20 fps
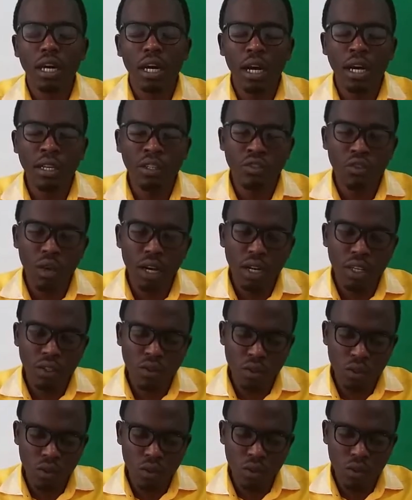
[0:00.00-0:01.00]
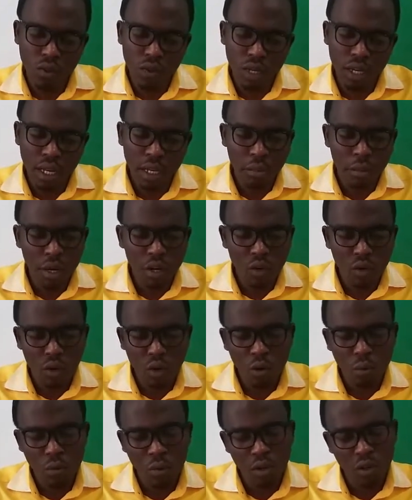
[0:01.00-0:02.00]
I tried to get back
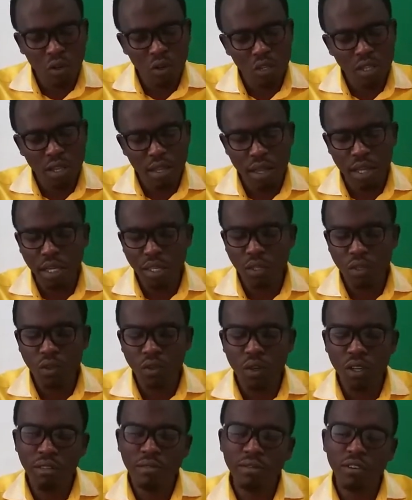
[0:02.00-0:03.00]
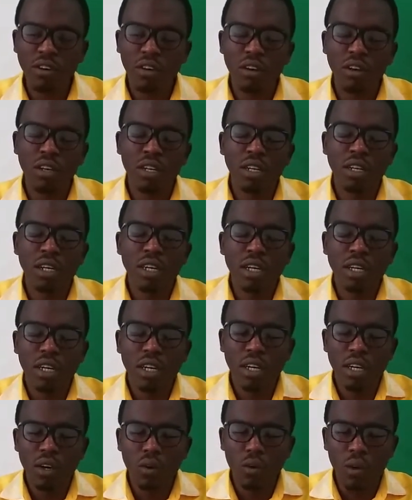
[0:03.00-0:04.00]
home and wrote a thank you note for
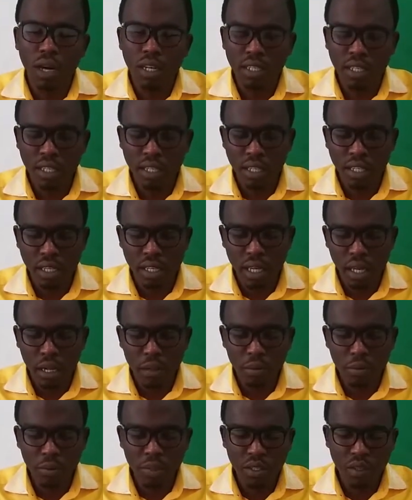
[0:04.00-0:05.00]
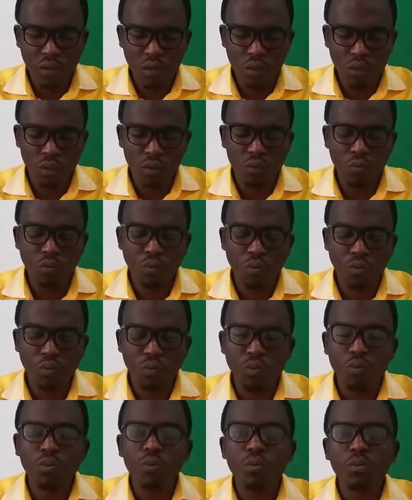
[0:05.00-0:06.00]
what he helped me to do.
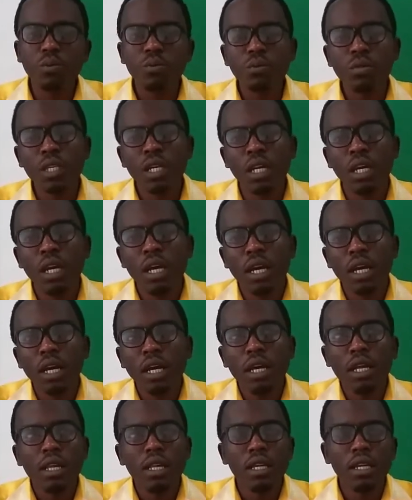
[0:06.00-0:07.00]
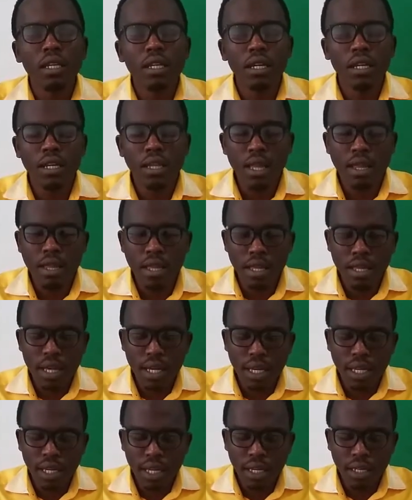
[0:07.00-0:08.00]
And then another thing that
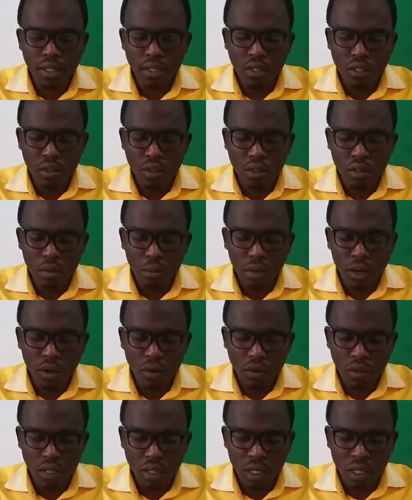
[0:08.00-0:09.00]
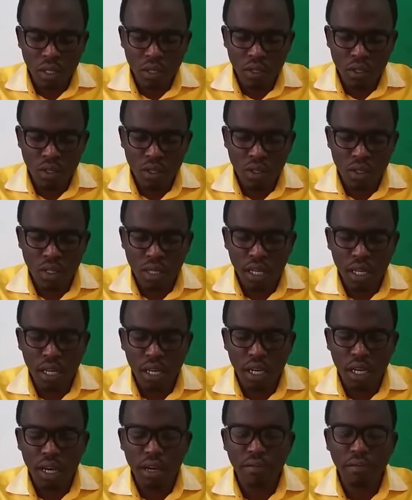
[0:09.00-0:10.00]
I can discuss about is
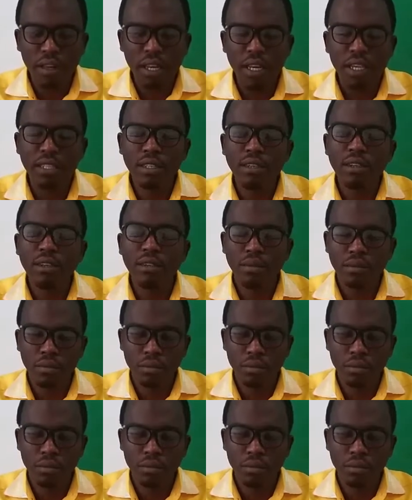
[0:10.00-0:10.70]
the cover letter.